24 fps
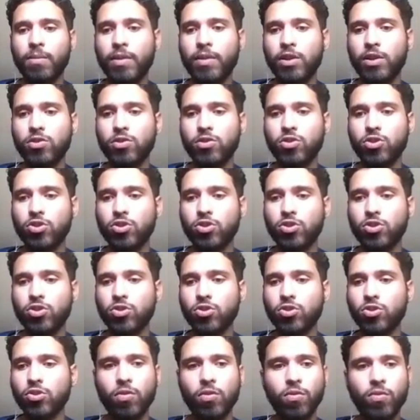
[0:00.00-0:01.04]

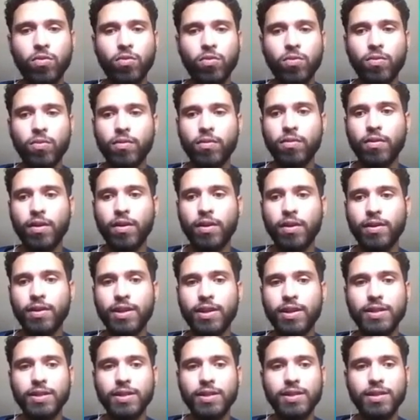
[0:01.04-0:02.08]
So
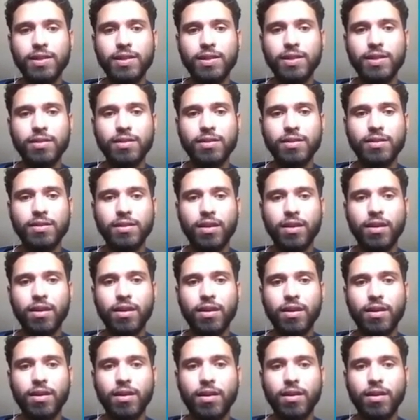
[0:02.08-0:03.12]
this is
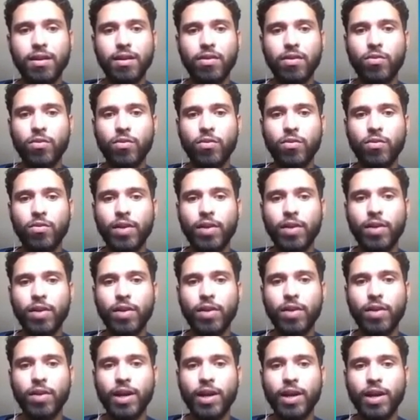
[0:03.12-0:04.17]
the right
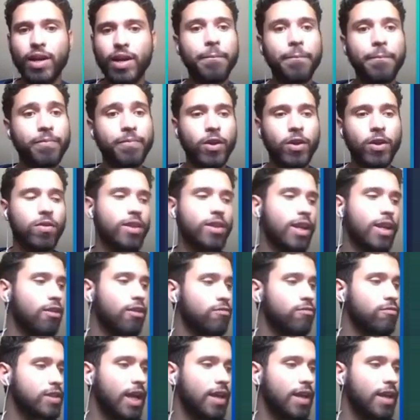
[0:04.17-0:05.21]
side, right? On the
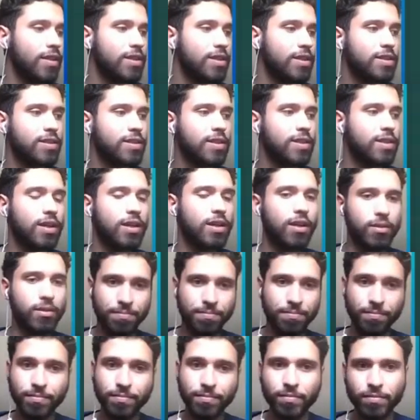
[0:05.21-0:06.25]
left side, this is a
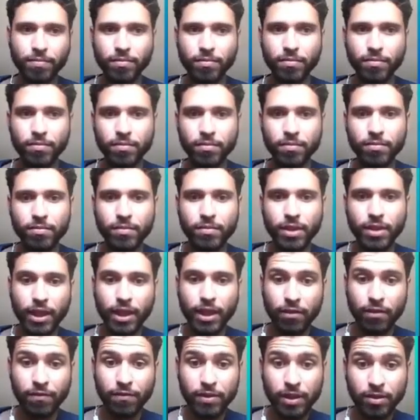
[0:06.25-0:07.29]

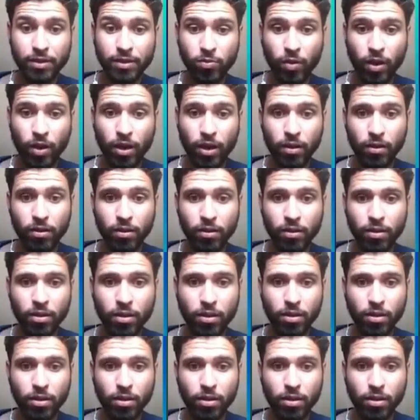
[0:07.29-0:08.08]
gift as well.